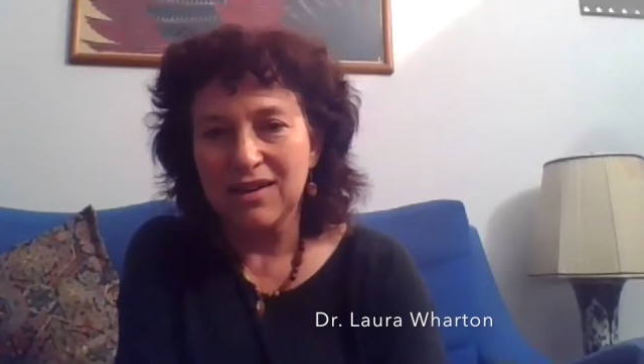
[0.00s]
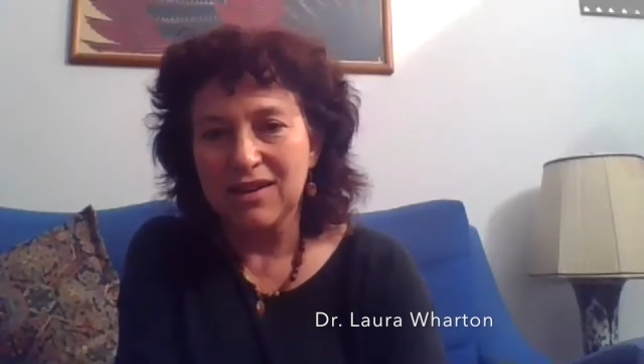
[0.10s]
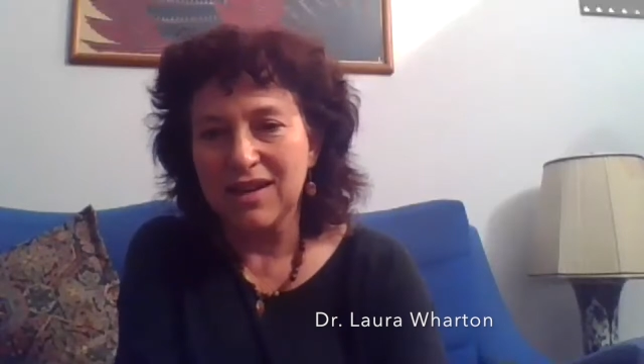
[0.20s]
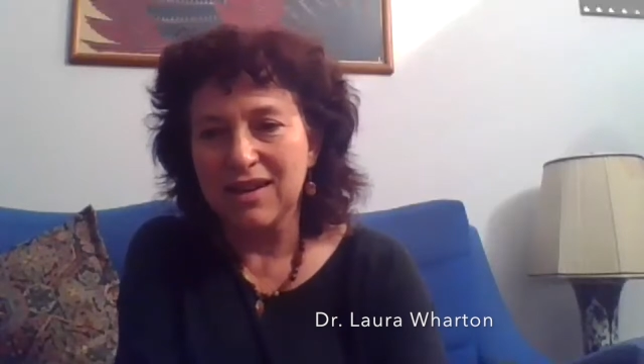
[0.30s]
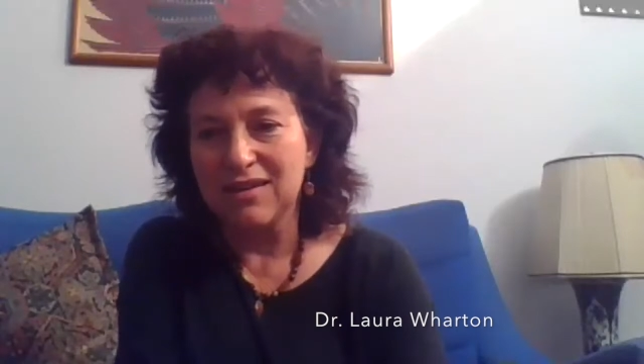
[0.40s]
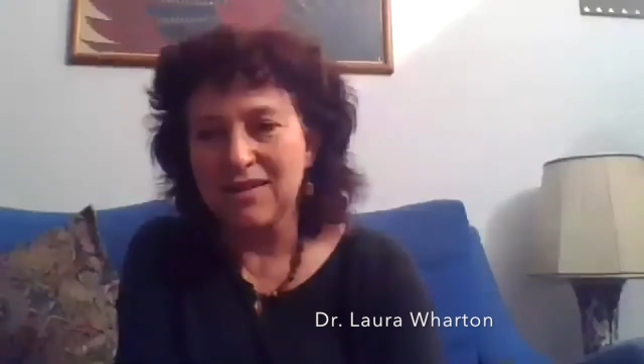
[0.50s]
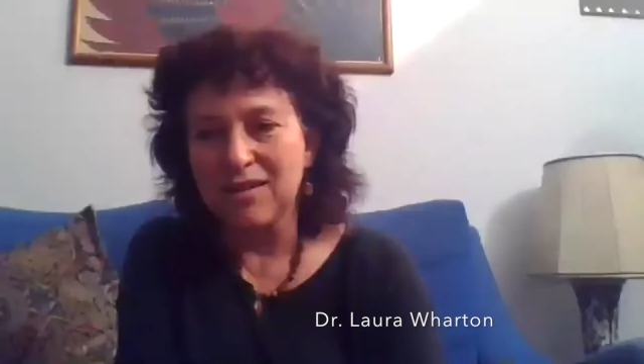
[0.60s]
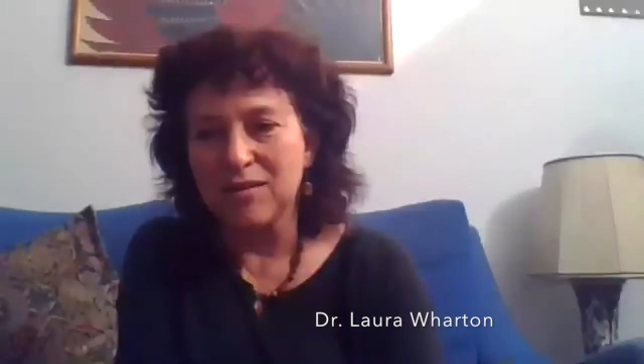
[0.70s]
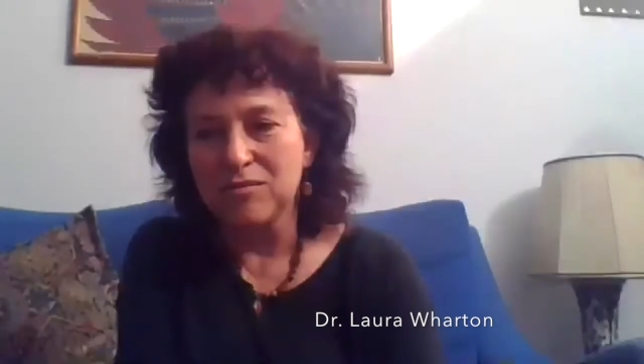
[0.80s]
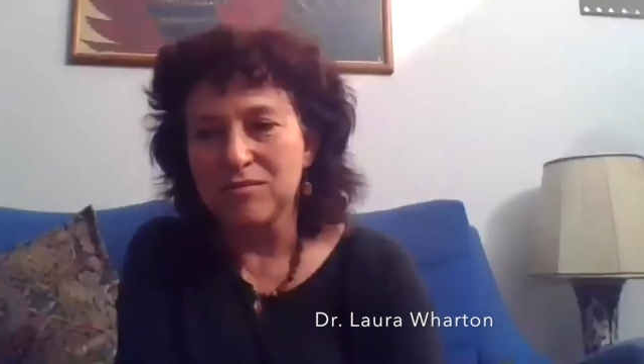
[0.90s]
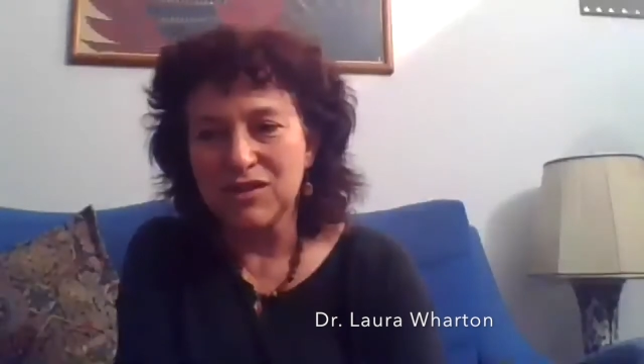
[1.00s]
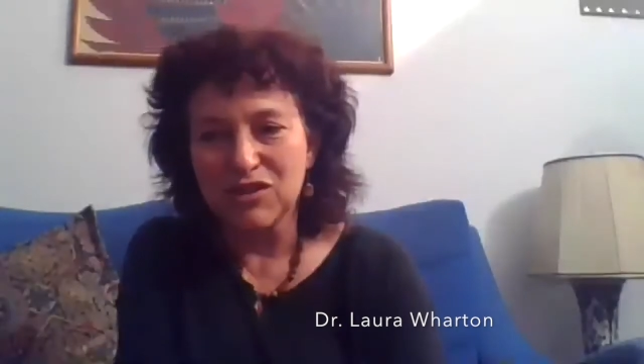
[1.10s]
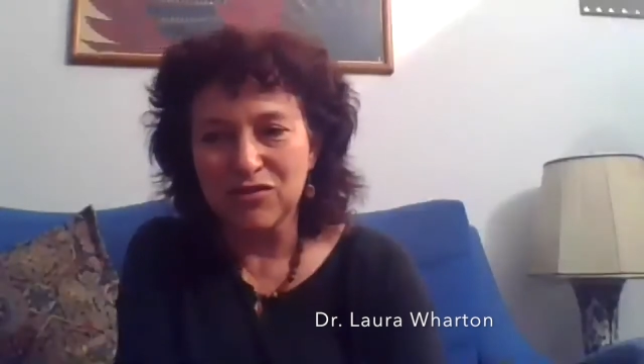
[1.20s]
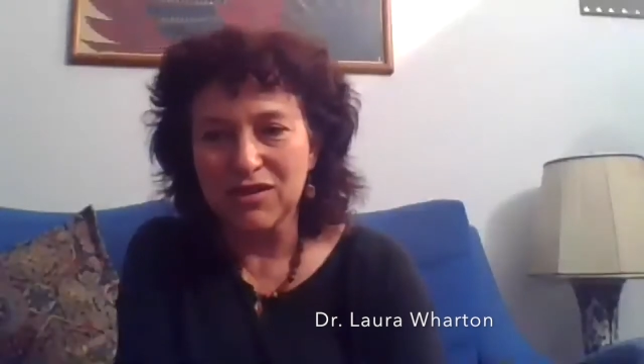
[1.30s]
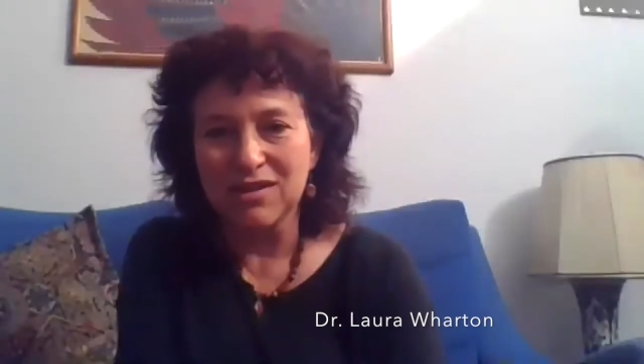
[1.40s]
get
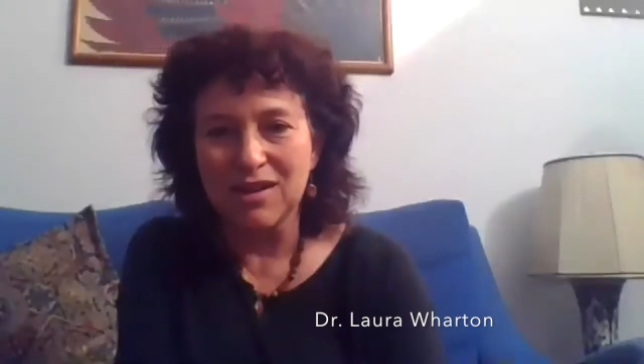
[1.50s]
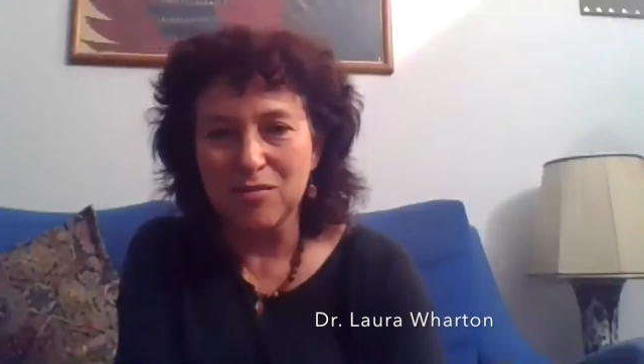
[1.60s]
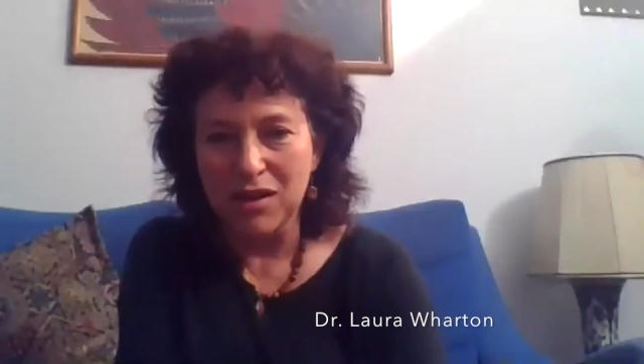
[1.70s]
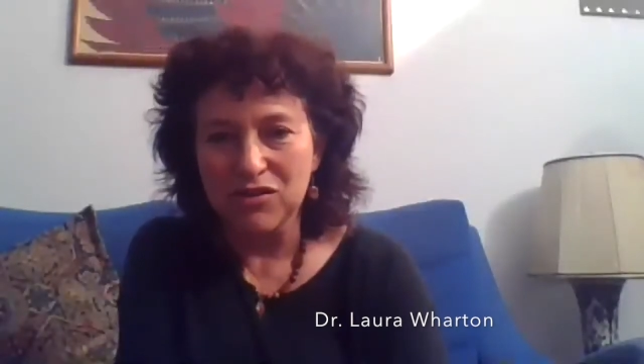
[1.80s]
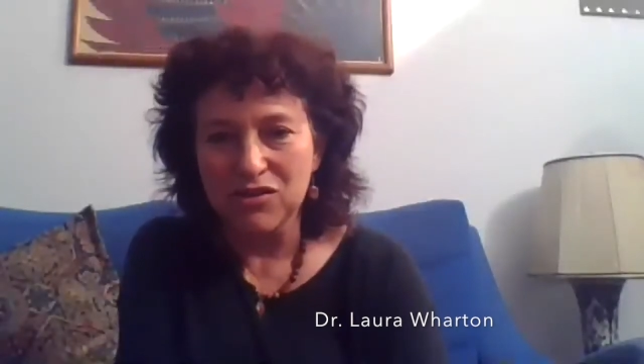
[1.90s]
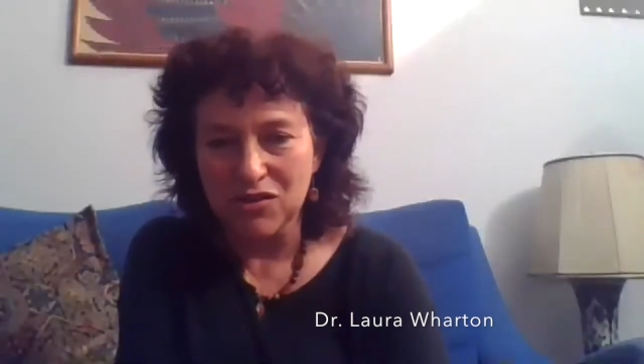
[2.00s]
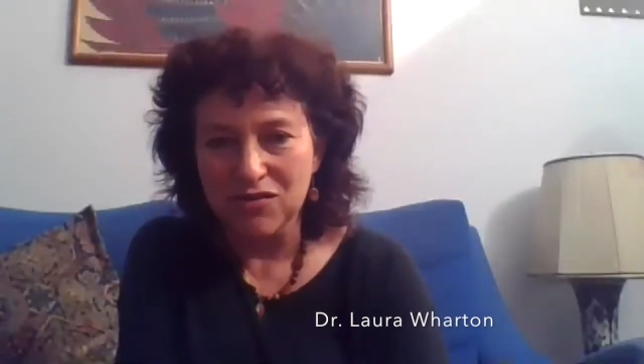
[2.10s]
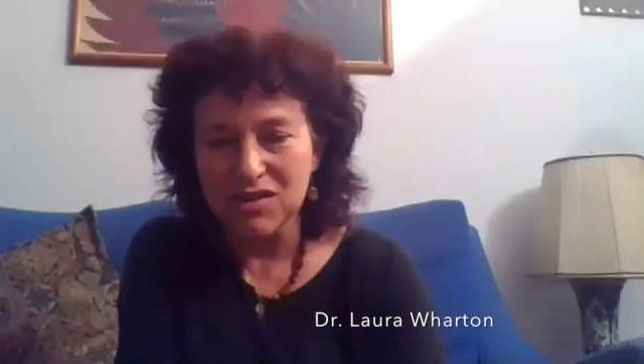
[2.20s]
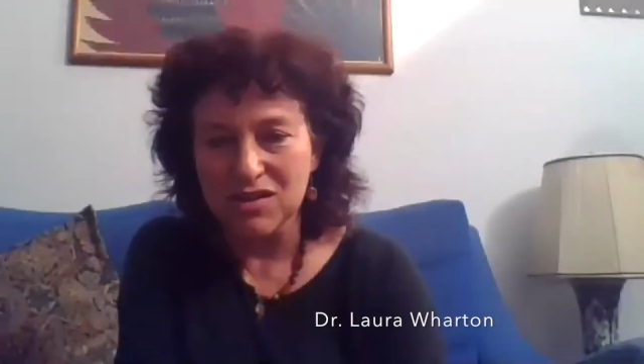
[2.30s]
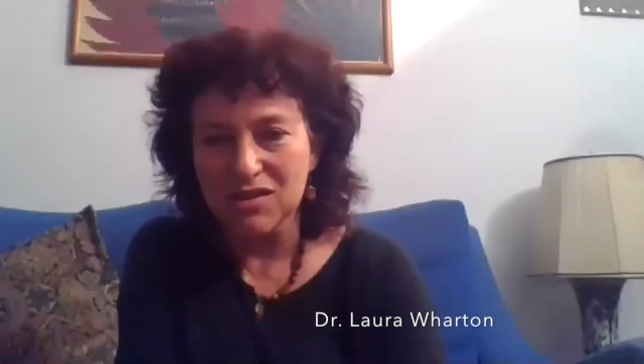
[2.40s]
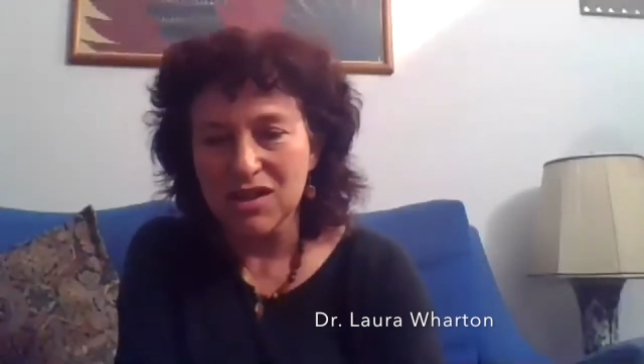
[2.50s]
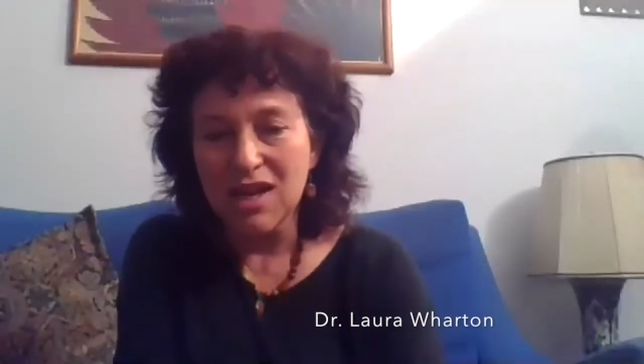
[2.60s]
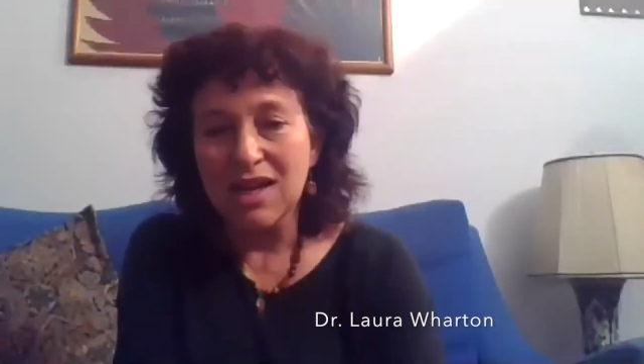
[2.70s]
different and better services.